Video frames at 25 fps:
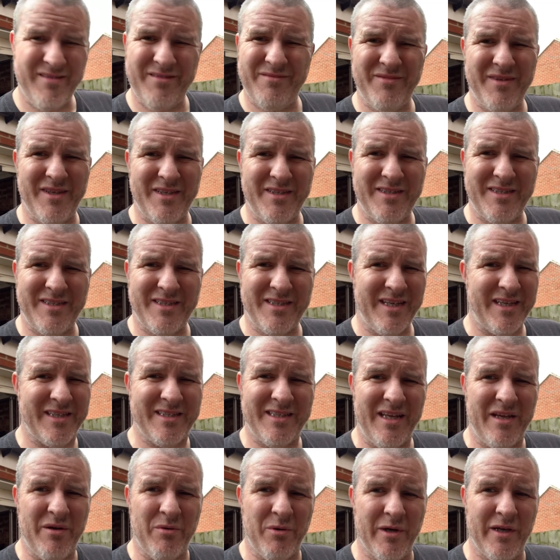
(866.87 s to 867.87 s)
is 60
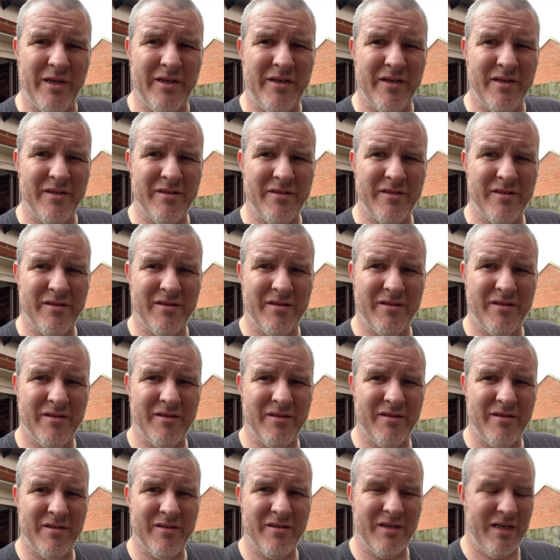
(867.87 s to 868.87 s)
quid.
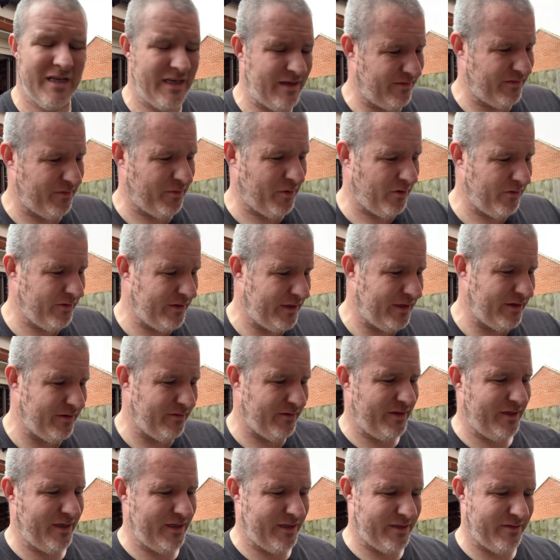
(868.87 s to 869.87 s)
And if I'm already doing
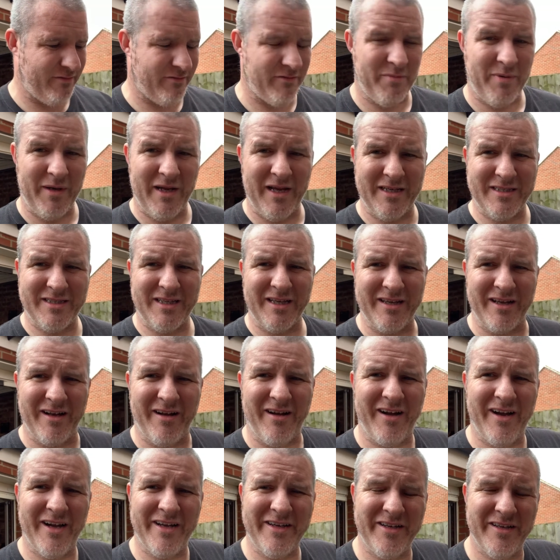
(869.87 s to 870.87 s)
this to replace the
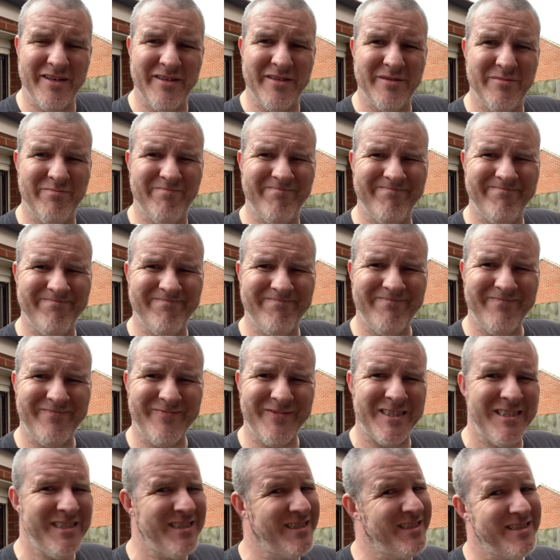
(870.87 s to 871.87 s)
guide,
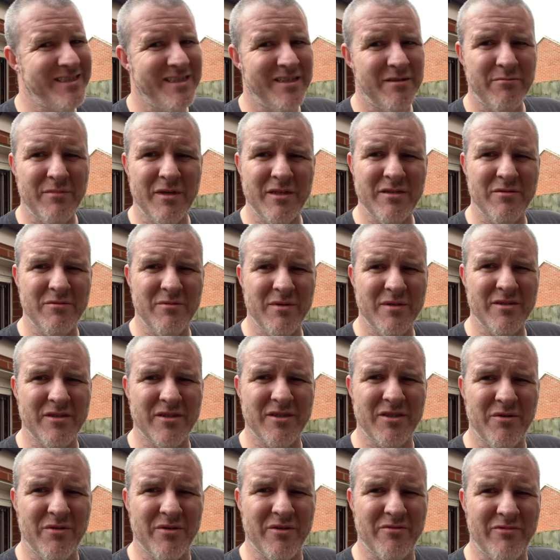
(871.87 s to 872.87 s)
might as well just
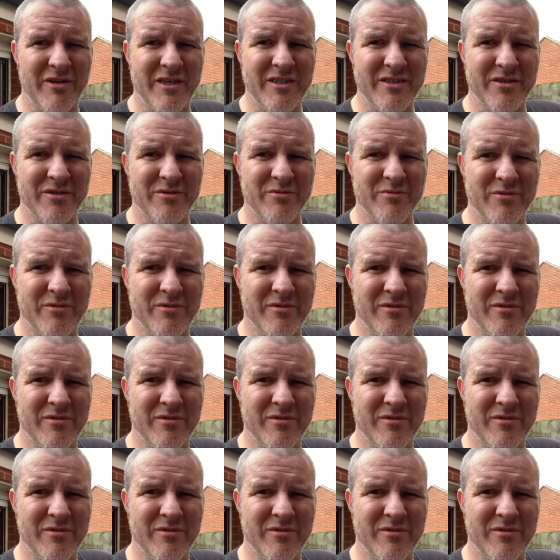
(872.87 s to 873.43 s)
do an original.